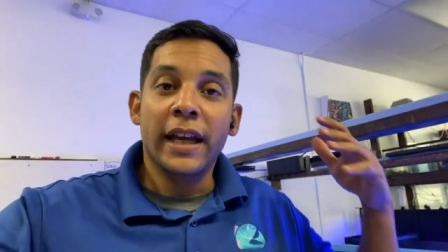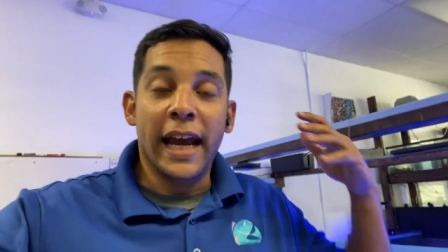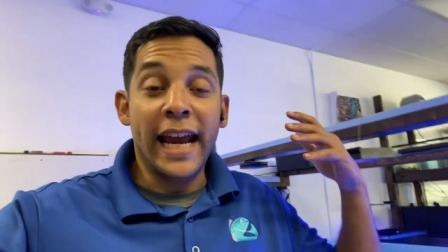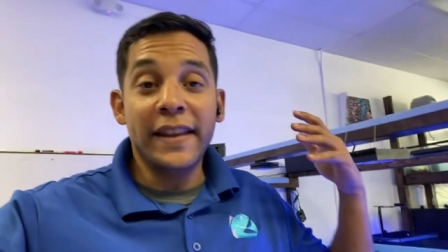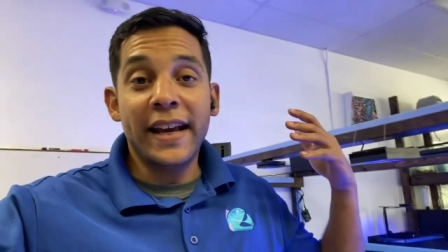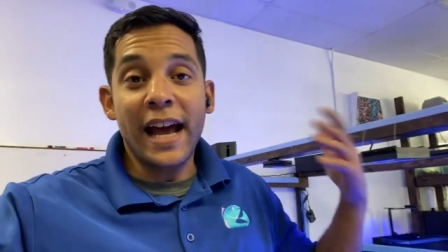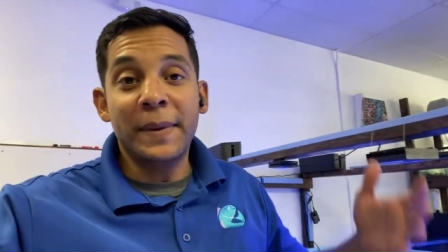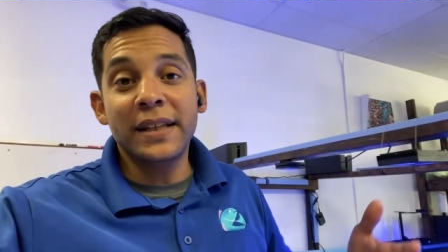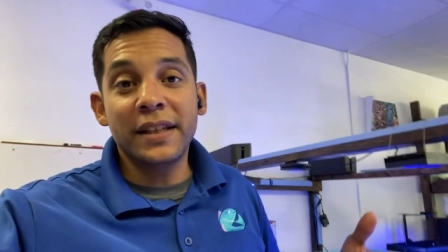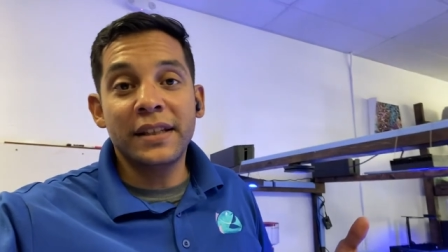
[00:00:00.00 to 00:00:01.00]
And they got to
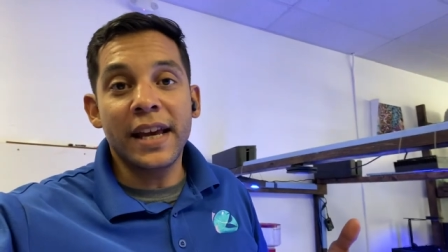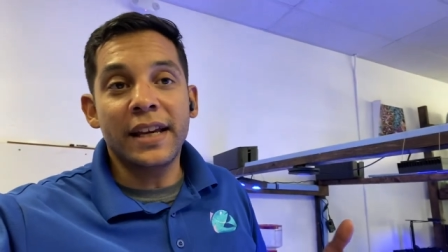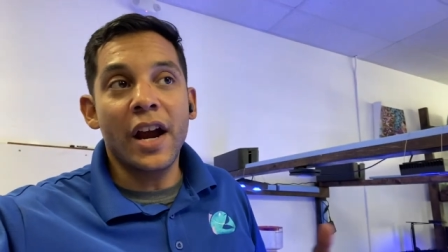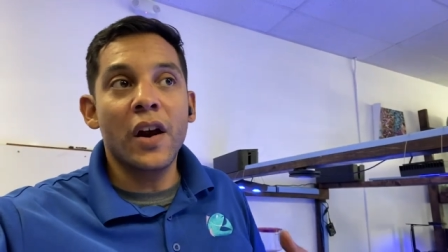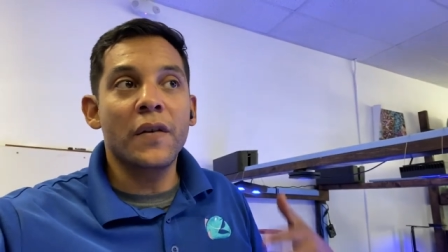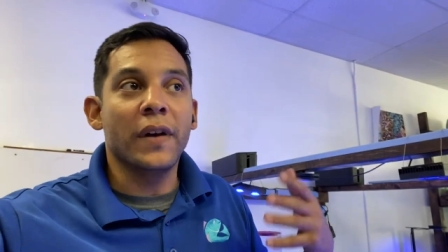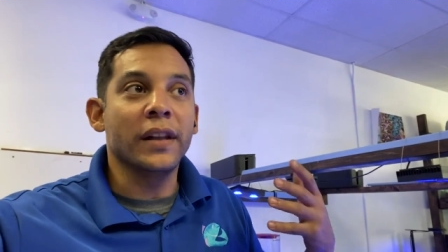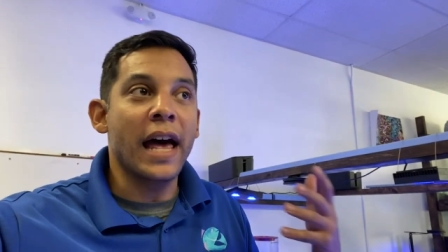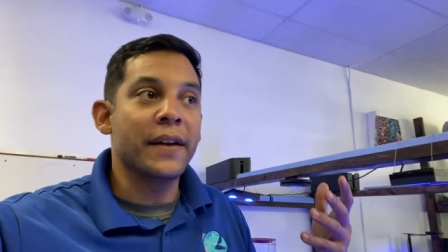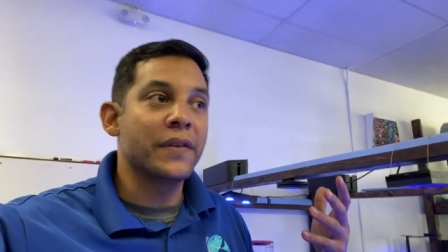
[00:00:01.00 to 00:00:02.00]
be easy to take care of. A
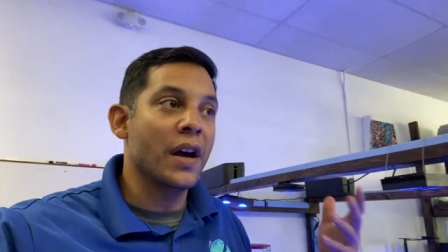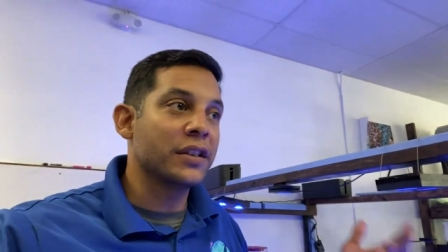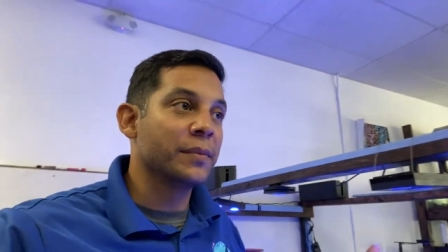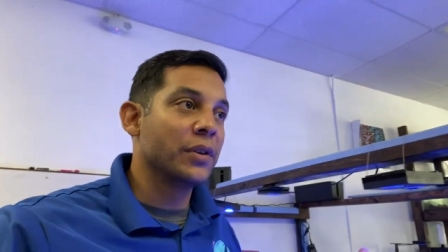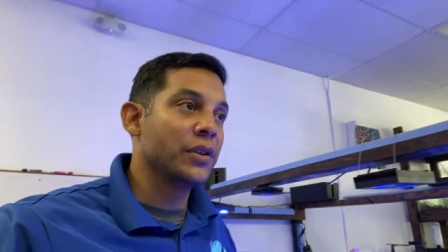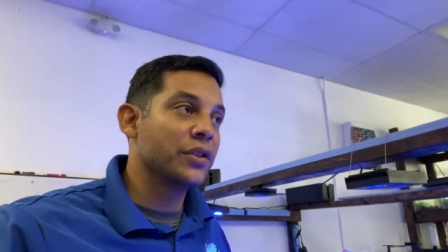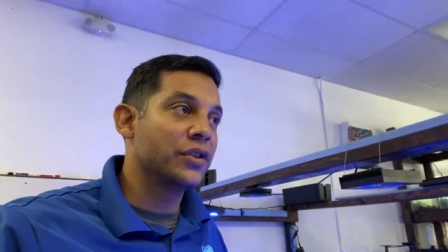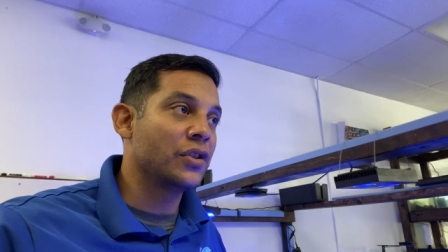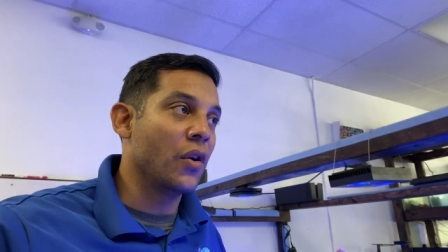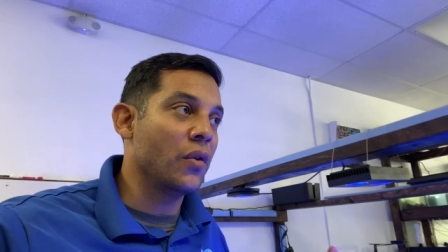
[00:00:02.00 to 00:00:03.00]
lot of
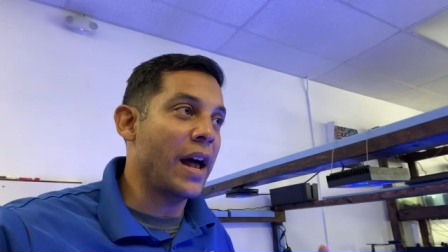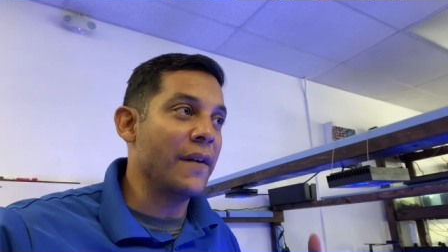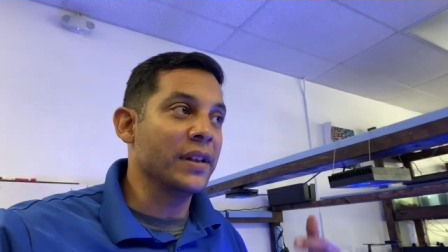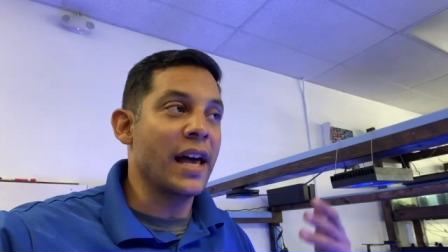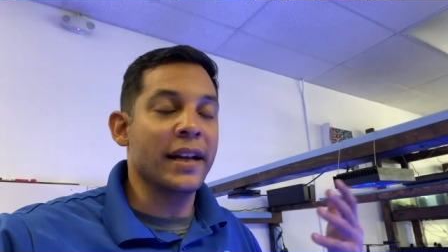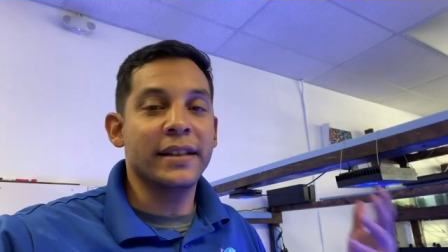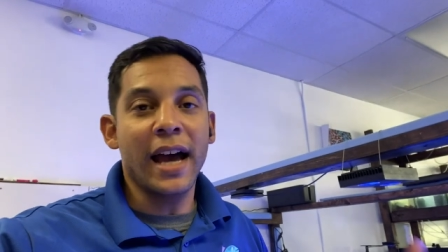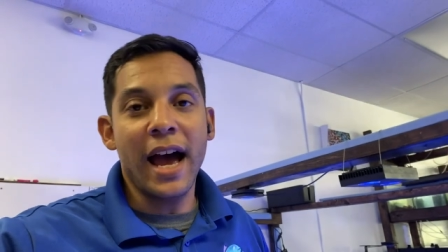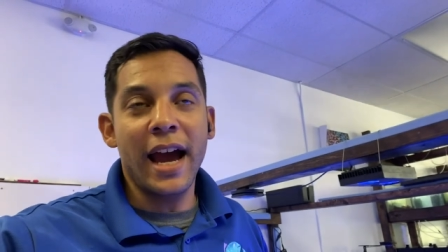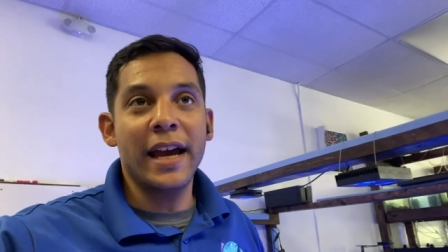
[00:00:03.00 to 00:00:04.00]
customers don't have a lot of
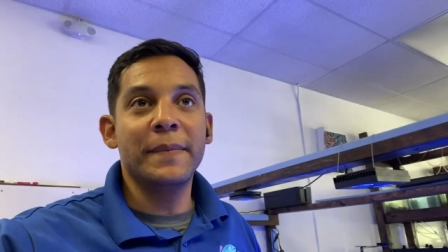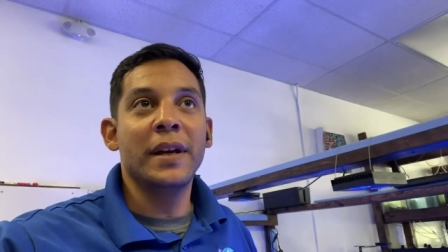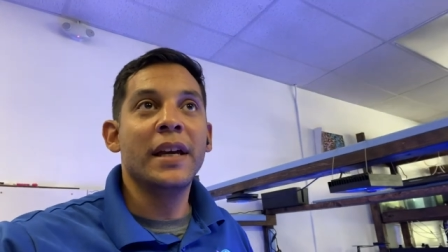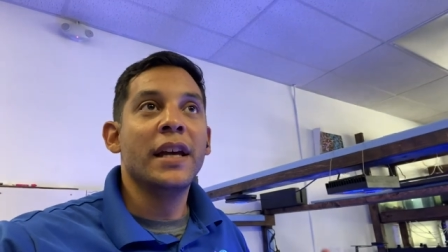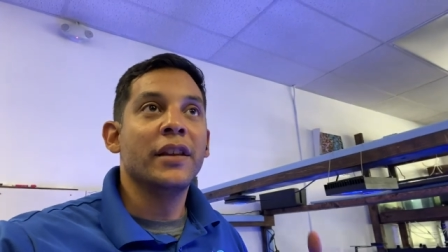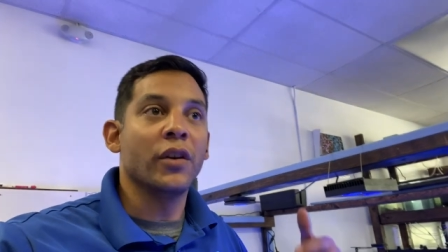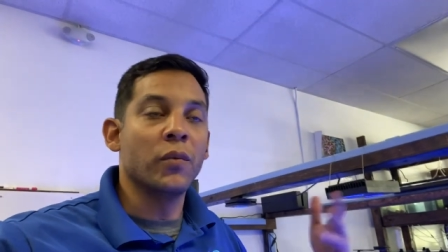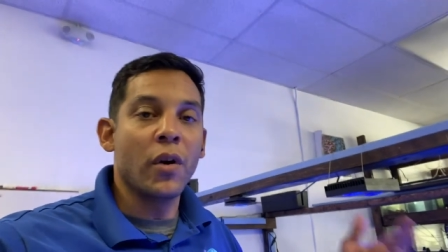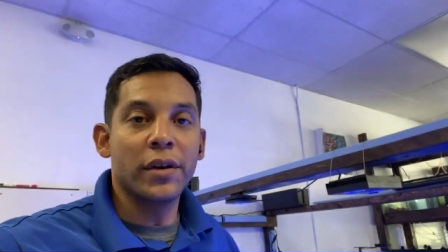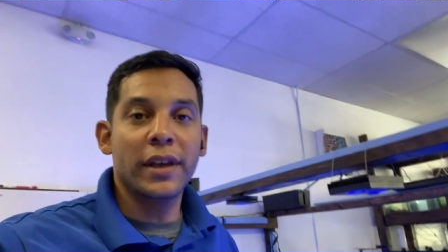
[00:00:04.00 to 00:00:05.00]
time. They're
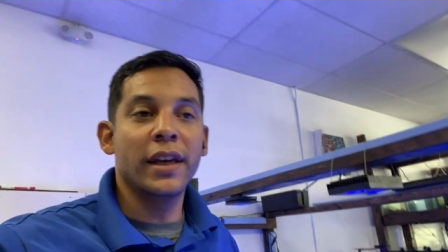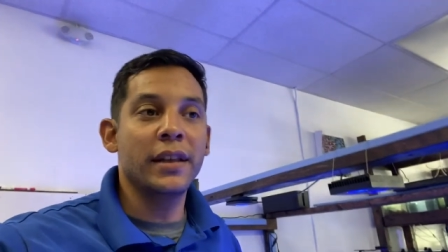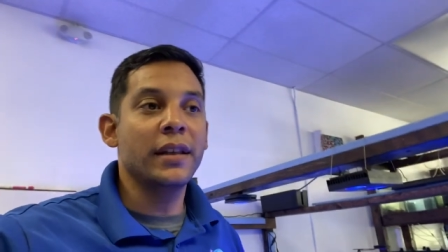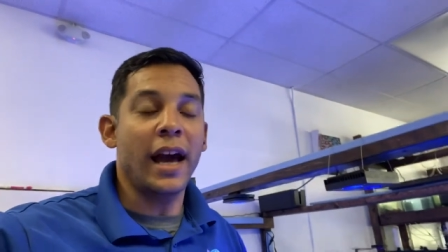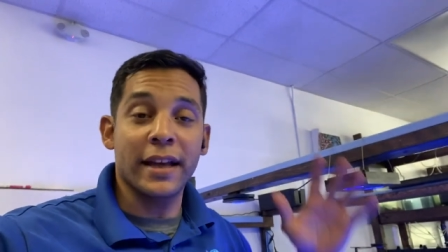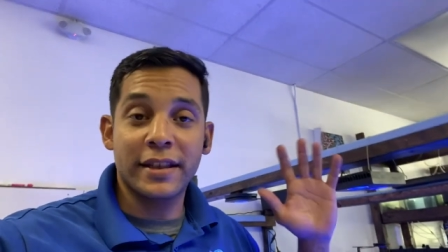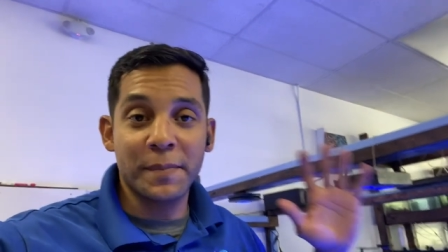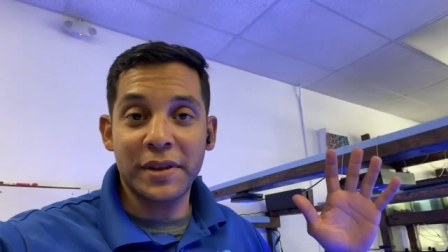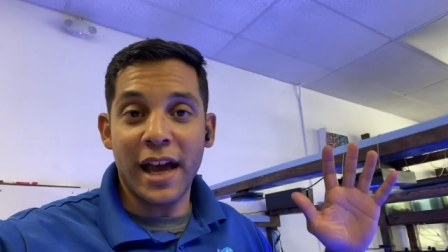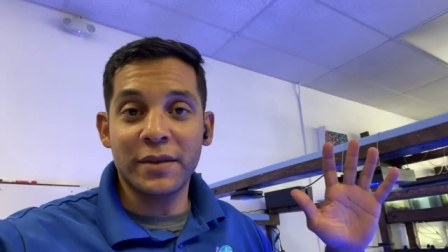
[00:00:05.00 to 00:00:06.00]
working. I
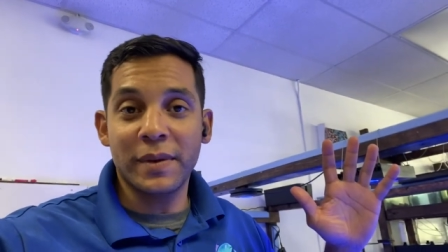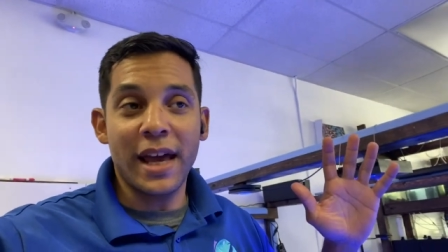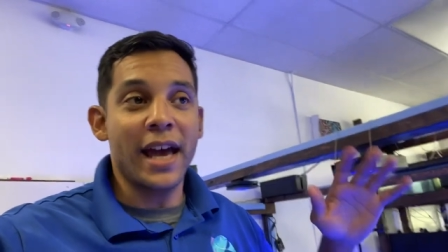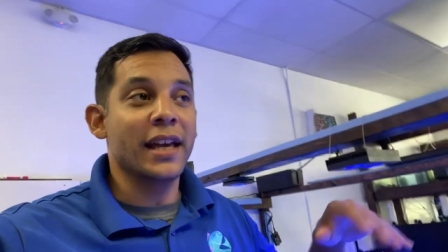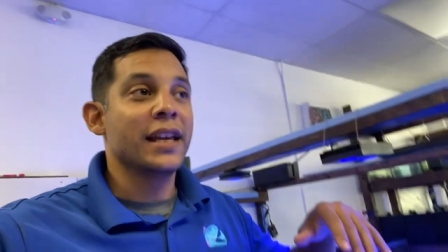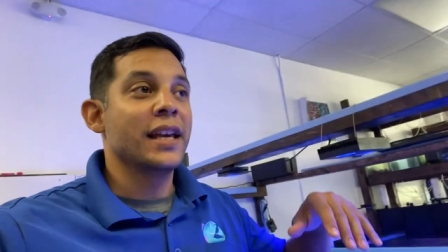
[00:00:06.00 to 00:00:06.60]
sympathize with that.